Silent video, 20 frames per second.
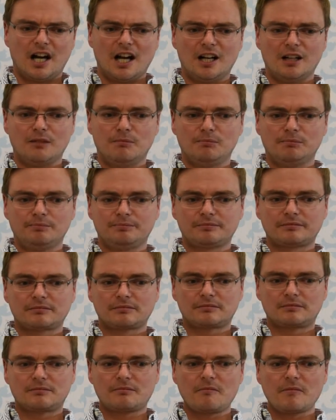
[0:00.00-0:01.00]
Um,
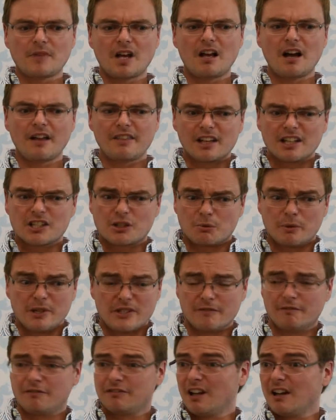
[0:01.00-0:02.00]
I think it's
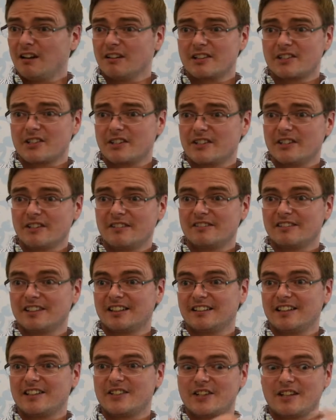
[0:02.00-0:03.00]
always in flux. I don't
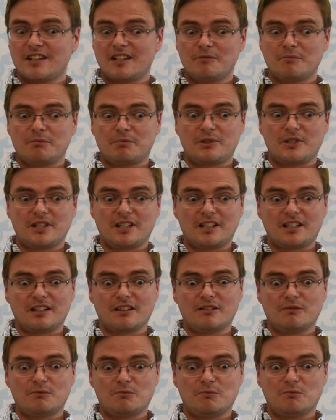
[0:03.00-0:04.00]
think there's any
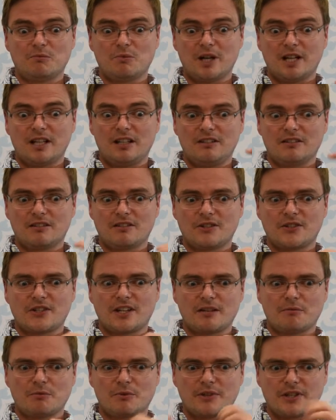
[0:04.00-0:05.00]
particular way you can
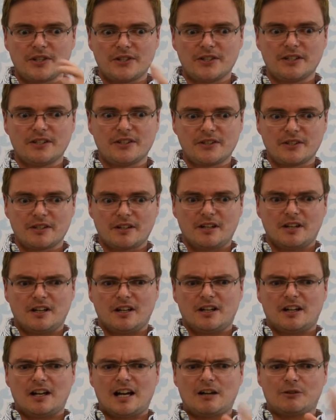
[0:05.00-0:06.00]
say, well, this is
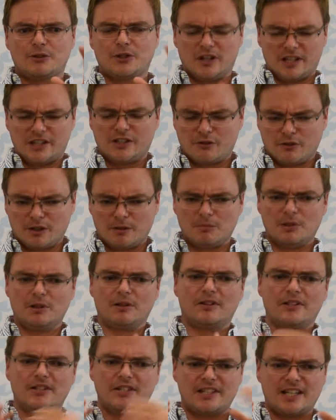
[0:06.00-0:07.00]
how Thai script
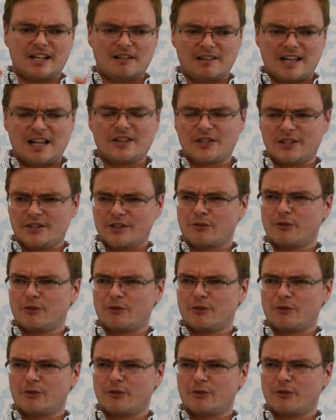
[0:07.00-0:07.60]
looks, this is how Latin